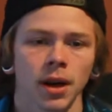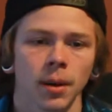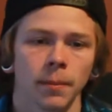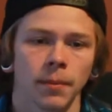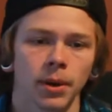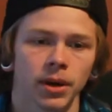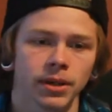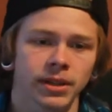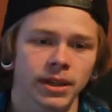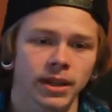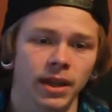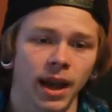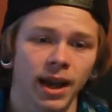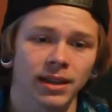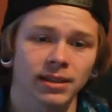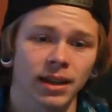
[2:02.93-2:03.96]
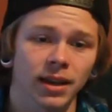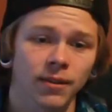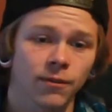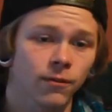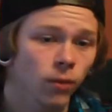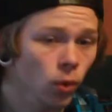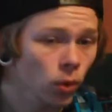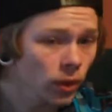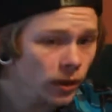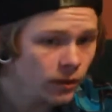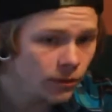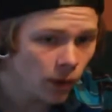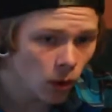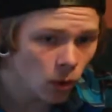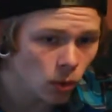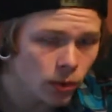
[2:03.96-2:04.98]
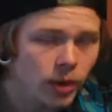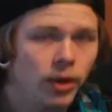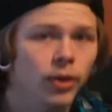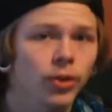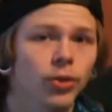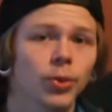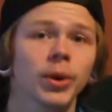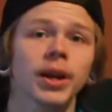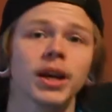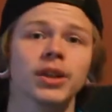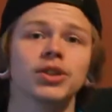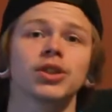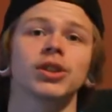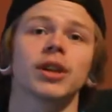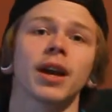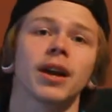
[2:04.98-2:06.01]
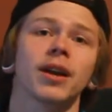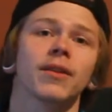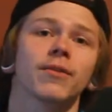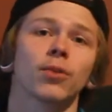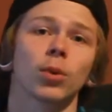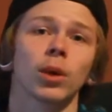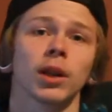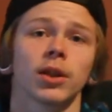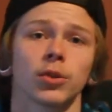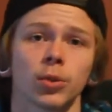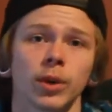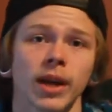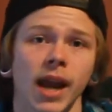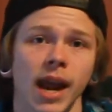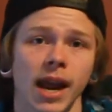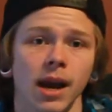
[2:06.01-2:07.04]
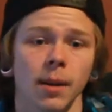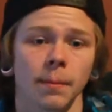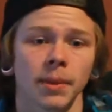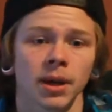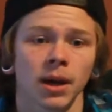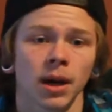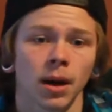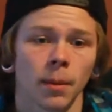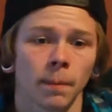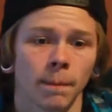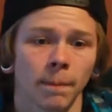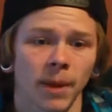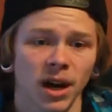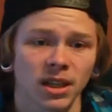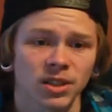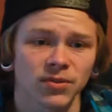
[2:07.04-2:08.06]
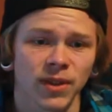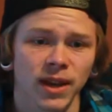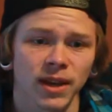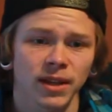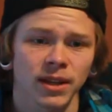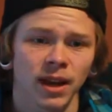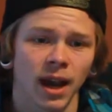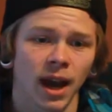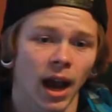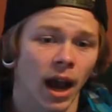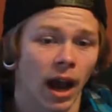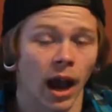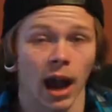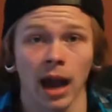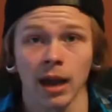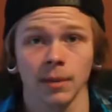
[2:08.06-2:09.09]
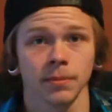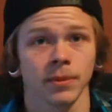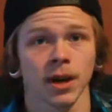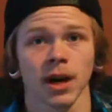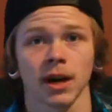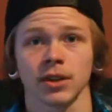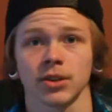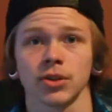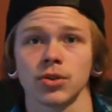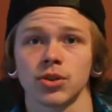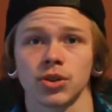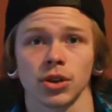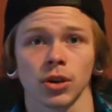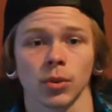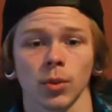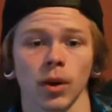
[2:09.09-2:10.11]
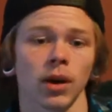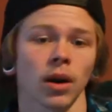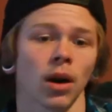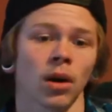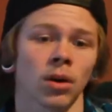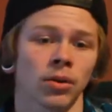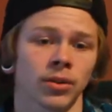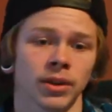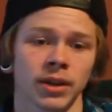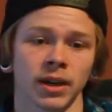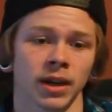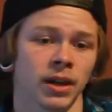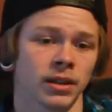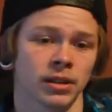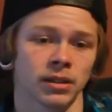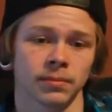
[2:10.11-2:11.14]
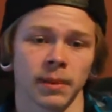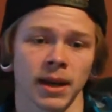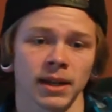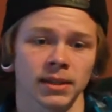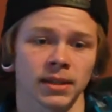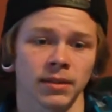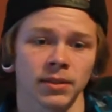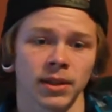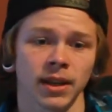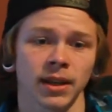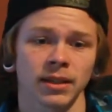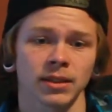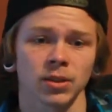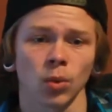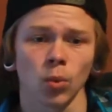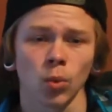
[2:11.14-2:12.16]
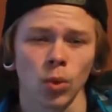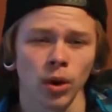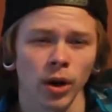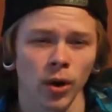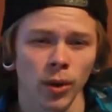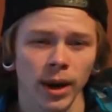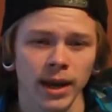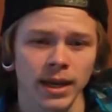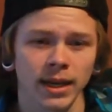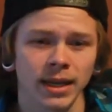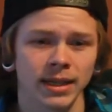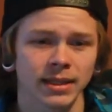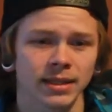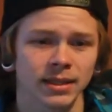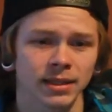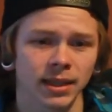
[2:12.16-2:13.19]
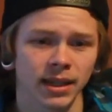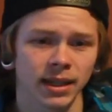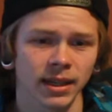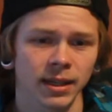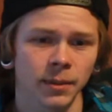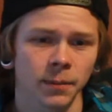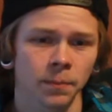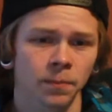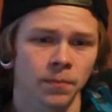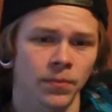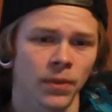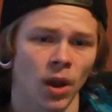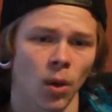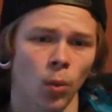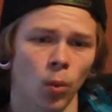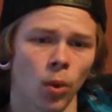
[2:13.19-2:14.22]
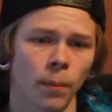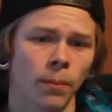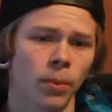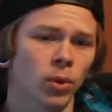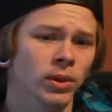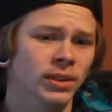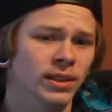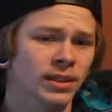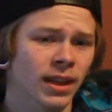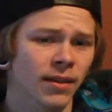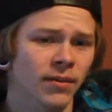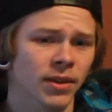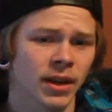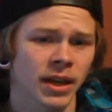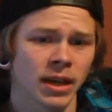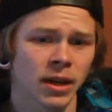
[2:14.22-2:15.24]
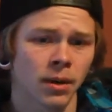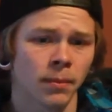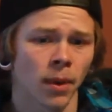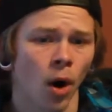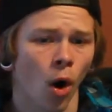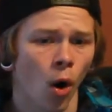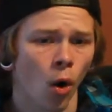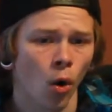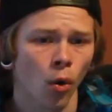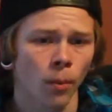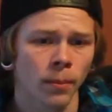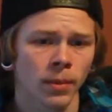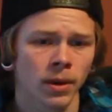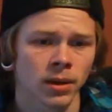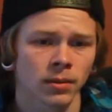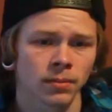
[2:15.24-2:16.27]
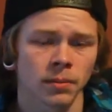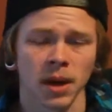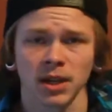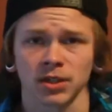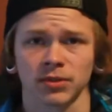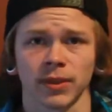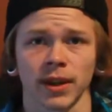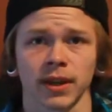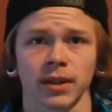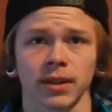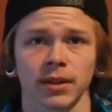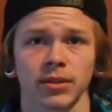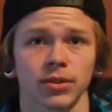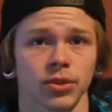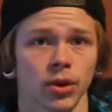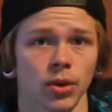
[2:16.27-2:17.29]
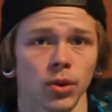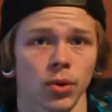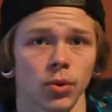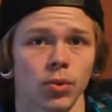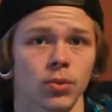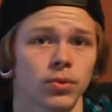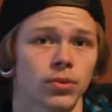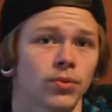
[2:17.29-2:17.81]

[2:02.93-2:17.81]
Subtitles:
but he has a 40 volt 343 amp MOSFET. I'm not too sure what all the specs and everything. It's a 108 NC, a 1.7 M ohm MOSFET. So